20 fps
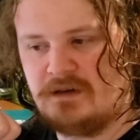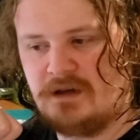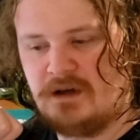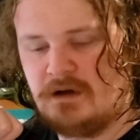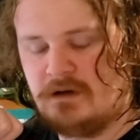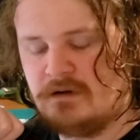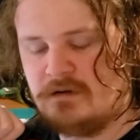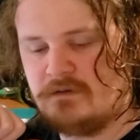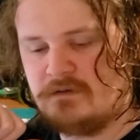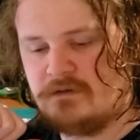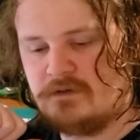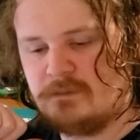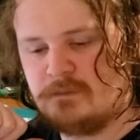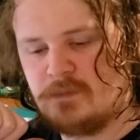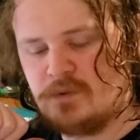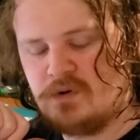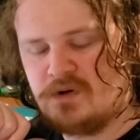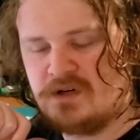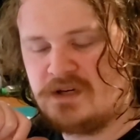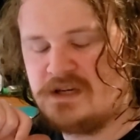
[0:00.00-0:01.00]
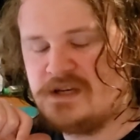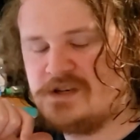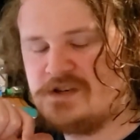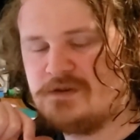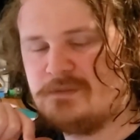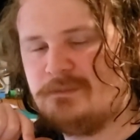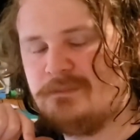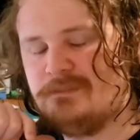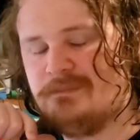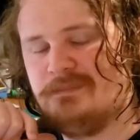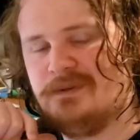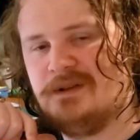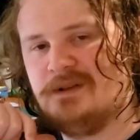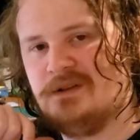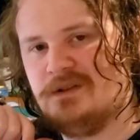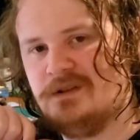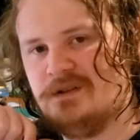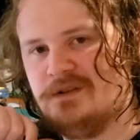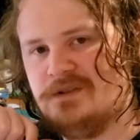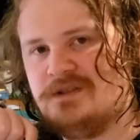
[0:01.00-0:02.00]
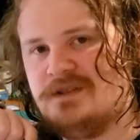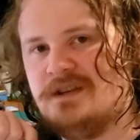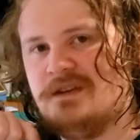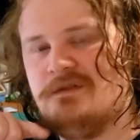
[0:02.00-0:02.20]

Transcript: For more niche builds,